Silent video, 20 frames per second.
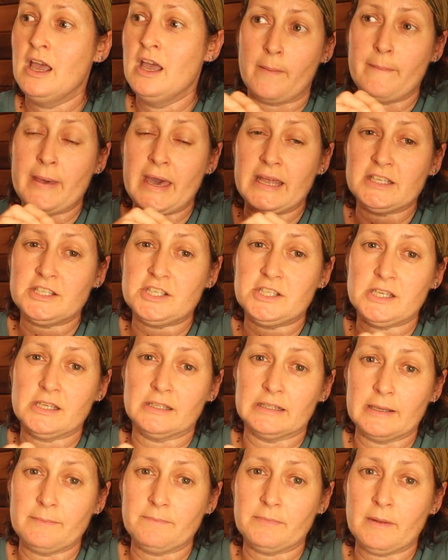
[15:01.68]
I managed to
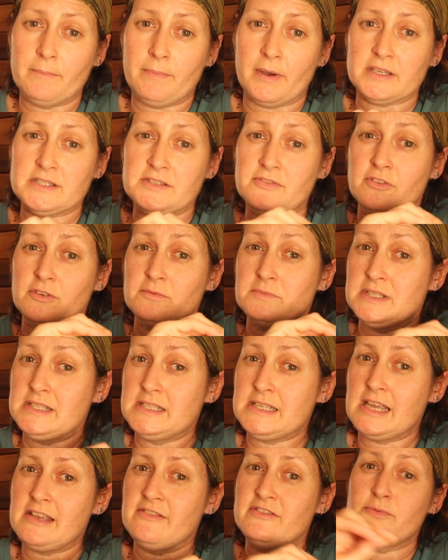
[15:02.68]
limp the bus from
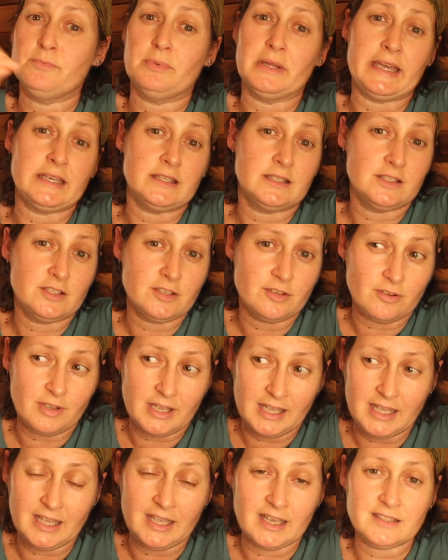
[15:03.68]
Steve's place to
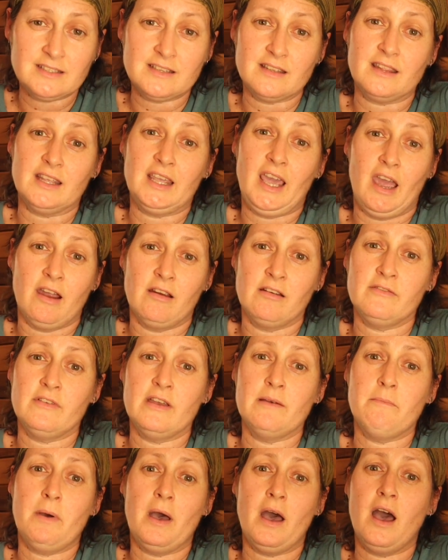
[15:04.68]
here to the
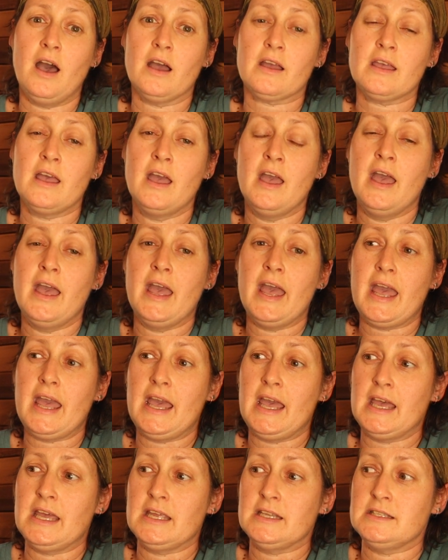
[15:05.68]
caravan park,
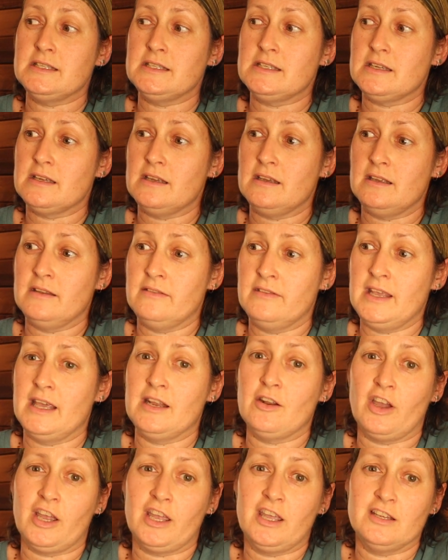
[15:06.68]
and
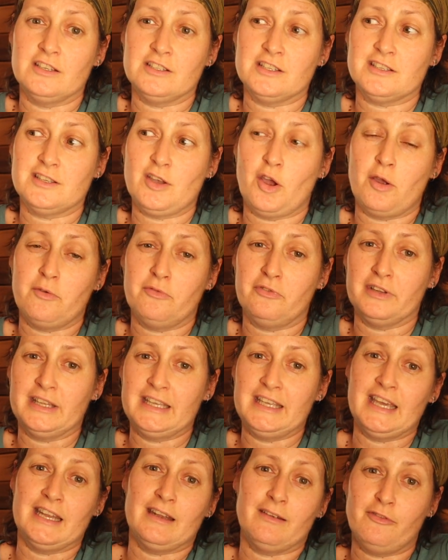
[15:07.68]
then I can just hopefully
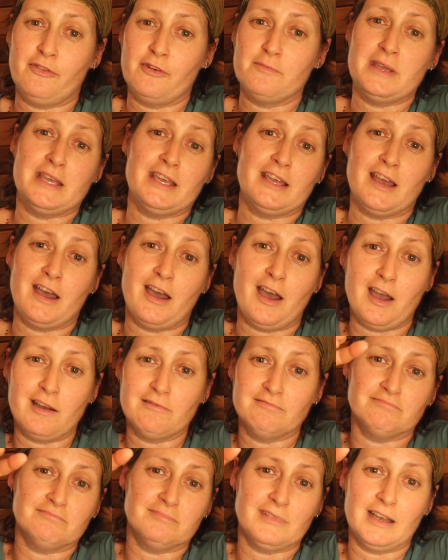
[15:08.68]
get it from here
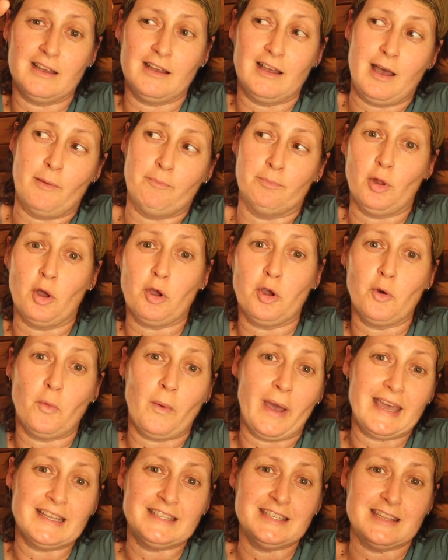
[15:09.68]
a block
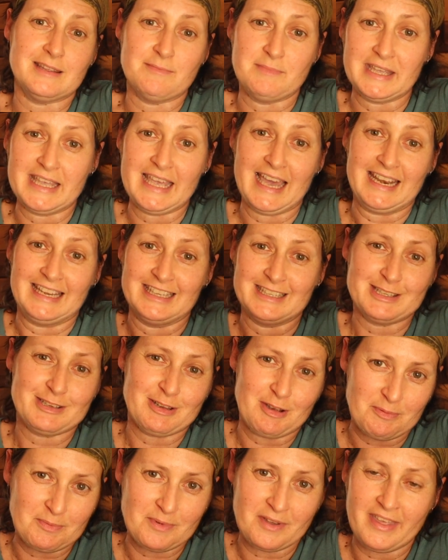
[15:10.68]
away to the mechanic
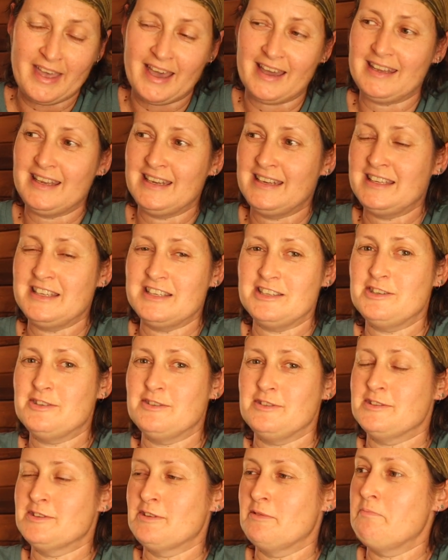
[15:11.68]
shop without any
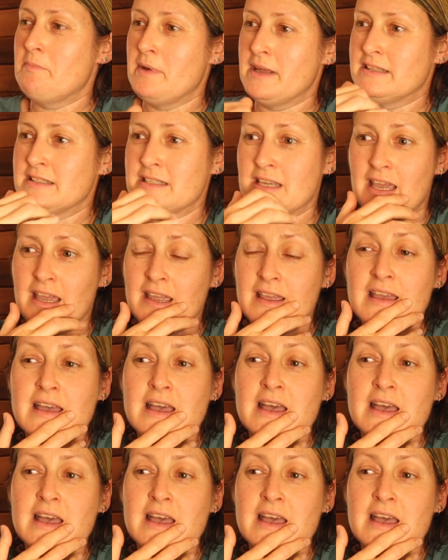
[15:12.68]
issues on Monday.